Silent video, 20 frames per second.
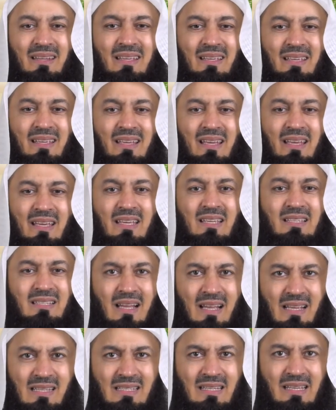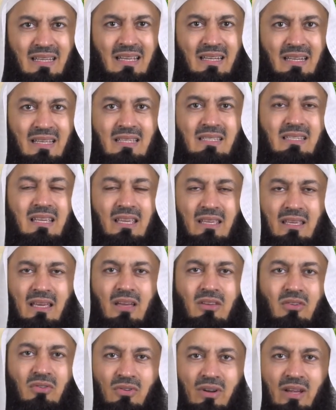He, he's asking and he's saying,
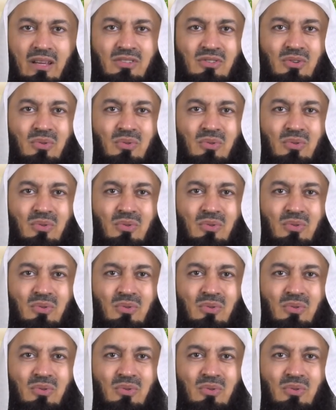"Yeah, you're right.